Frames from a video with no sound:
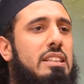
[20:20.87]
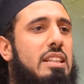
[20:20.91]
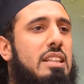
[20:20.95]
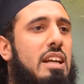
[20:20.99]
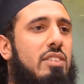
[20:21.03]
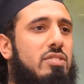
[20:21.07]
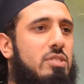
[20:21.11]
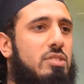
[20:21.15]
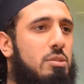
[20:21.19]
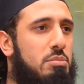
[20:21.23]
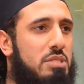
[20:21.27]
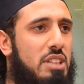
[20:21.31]
they
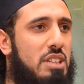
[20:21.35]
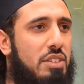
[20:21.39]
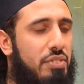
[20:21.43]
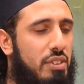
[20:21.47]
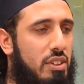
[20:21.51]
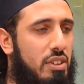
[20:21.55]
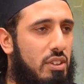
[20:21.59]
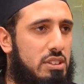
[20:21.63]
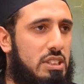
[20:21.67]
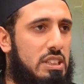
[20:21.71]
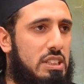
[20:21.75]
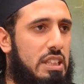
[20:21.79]
have some
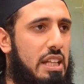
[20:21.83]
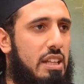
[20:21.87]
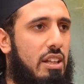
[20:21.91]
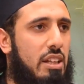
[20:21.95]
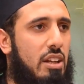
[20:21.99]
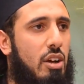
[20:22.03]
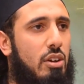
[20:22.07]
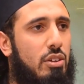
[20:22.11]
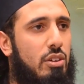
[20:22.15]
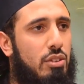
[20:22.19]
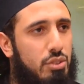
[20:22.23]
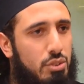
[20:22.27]
difficulty that they're
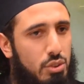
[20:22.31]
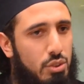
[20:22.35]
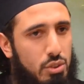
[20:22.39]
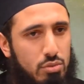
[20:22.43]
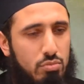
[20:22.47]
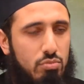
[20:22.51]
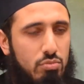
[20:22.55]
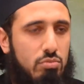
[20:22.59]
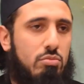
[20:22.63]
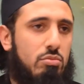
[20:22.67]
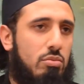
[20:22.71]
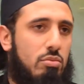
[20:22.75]
going through.
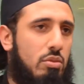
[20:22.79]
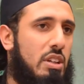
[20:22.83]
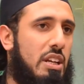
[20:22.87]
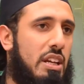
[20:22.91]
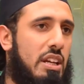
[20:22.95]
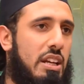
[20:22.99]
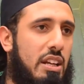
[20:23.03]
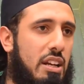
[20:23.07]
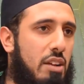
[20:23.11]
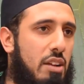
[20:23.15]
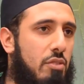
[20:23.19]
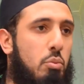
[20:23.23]

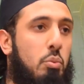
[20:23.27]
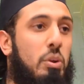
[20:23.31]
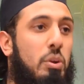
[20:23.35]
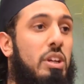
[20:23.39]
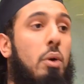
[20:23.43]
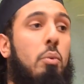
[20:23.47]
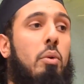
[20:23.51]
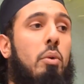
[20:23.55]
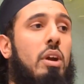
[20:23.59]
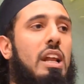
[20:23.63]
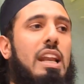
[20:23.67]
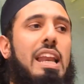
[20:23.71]
We
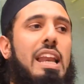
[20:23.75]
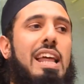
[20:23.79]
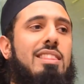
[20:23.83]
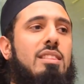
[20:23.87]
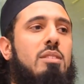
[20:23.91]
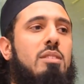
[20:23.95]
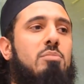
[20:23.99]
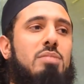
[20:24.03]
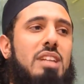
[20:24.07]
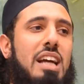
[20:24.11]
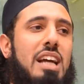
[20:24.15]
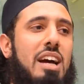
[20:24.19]
don't want to let
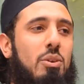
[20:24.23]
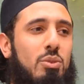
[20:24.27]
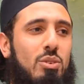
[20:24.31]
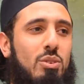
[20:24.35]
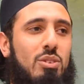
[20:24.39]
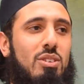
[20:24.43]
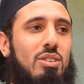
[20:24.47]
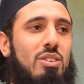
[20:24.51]
them down.